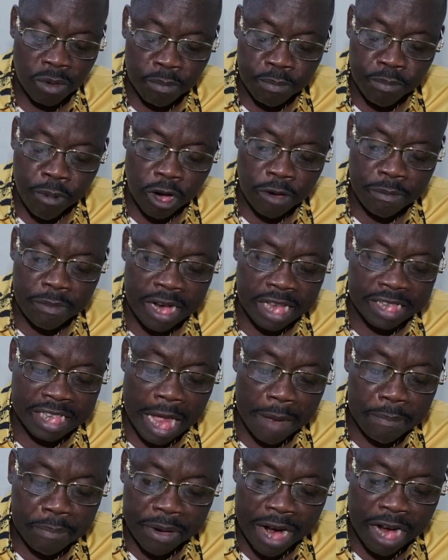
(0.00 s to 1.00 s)
both
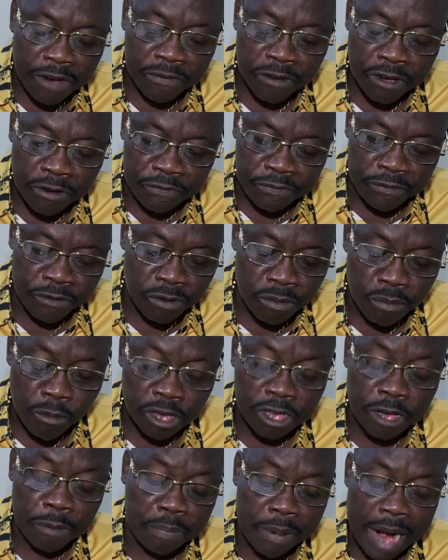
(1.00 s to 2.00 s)
minister bread for the food,
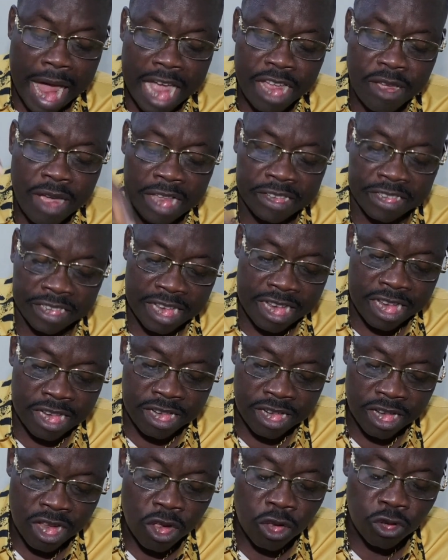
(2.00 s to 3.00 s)
multiply your
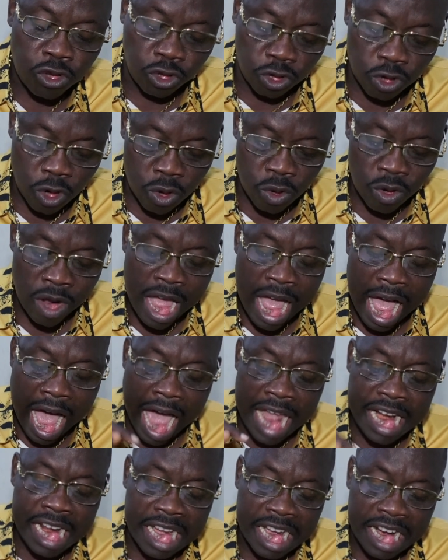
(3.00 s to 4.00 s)
seed, sow,
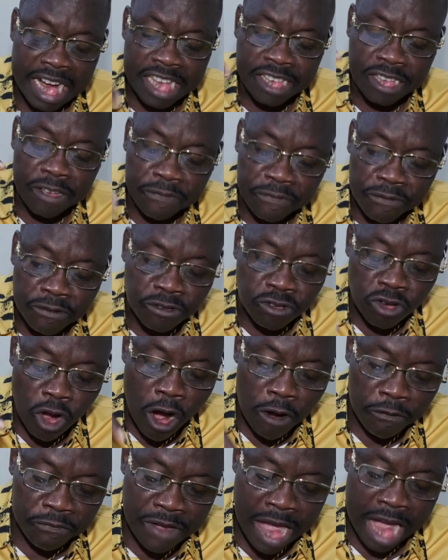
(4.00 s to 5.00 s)
and increase the fruit
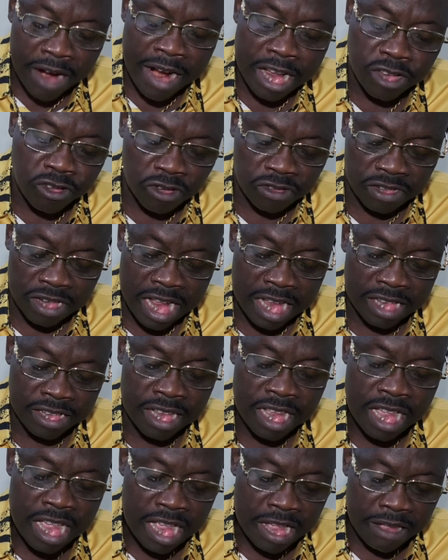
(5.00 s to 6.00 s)
of your righteousness.
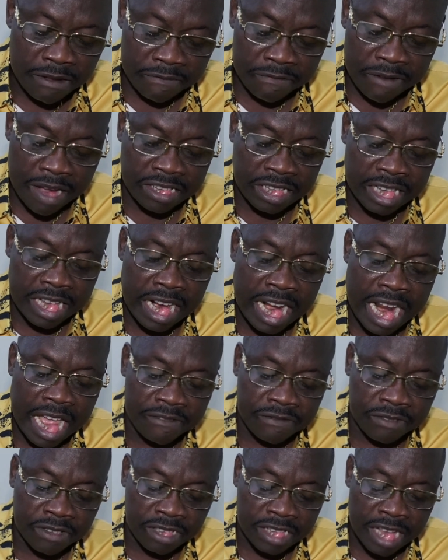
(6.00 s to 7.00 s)
Verse
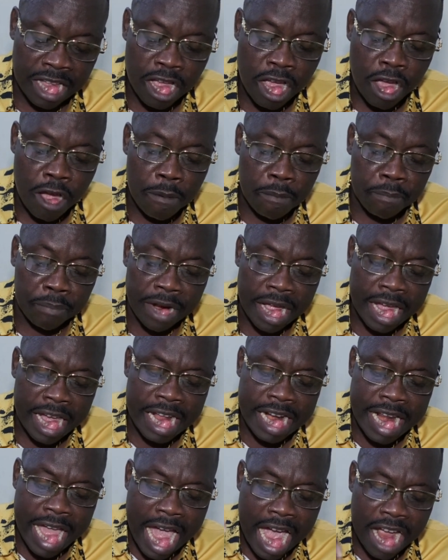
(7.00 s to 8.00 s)
11, he said, bring
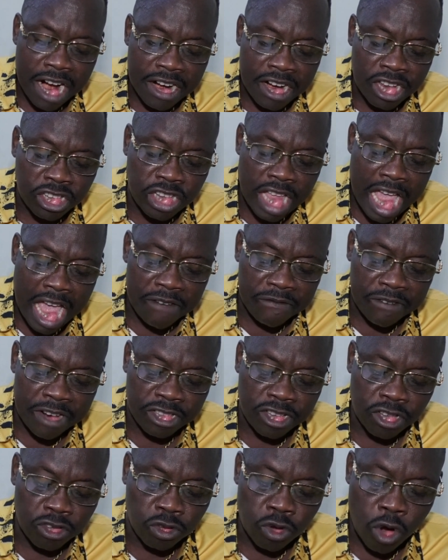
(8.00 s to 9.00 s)
it enrich
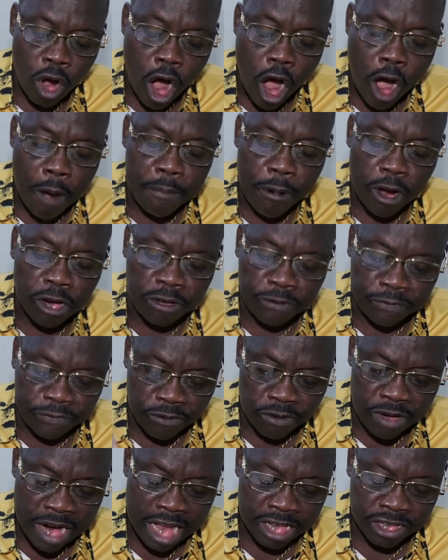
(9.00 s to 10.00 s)
everything to all
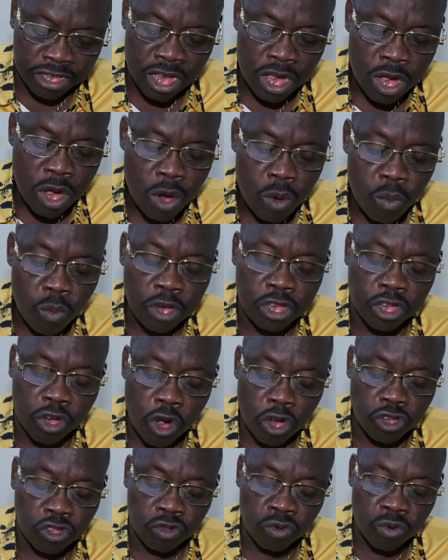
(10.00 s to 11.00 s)
bountifulness, which
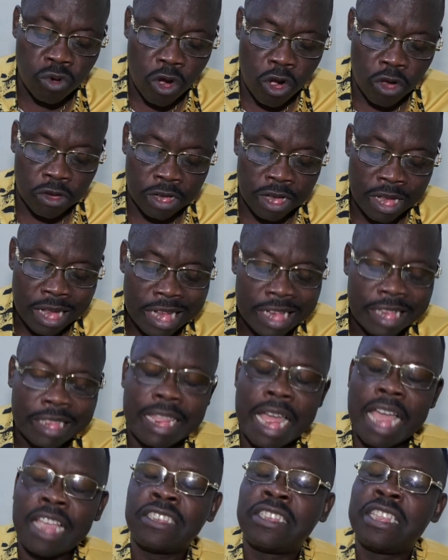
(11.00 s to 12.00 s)
comes through us,
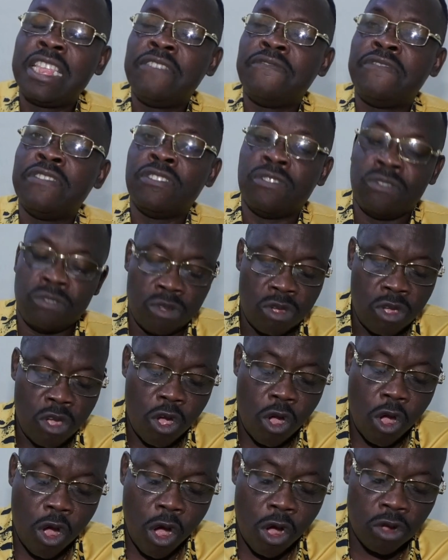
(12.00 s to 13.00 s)
thanksgiving
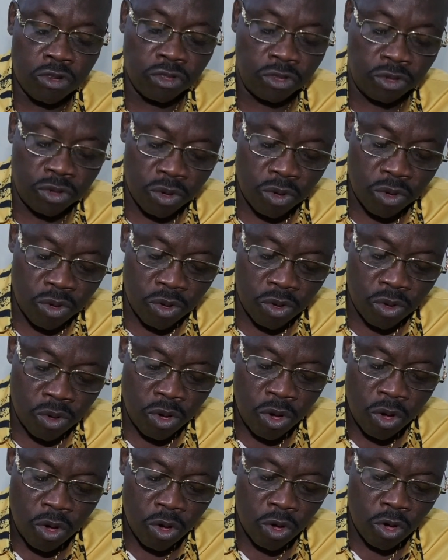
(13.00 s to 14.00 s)

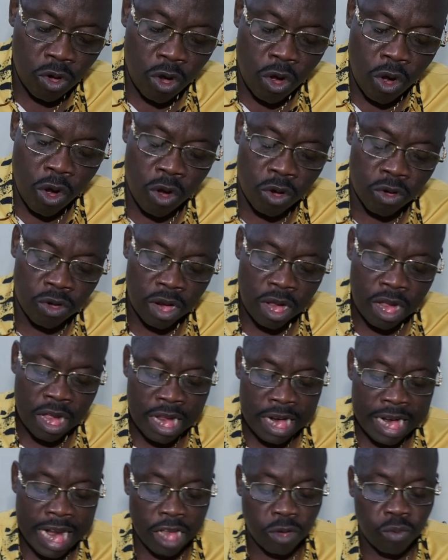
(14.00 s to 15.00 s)
unto God.
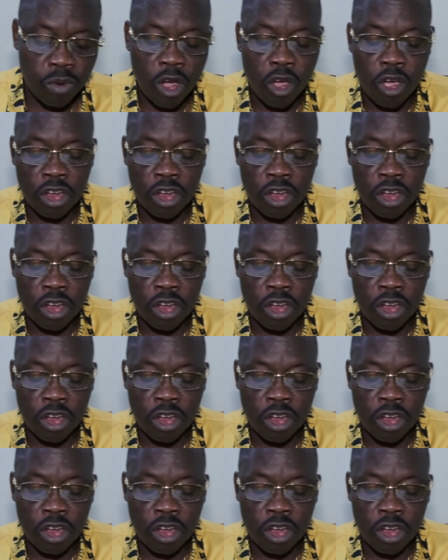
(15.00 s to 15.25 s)
That's what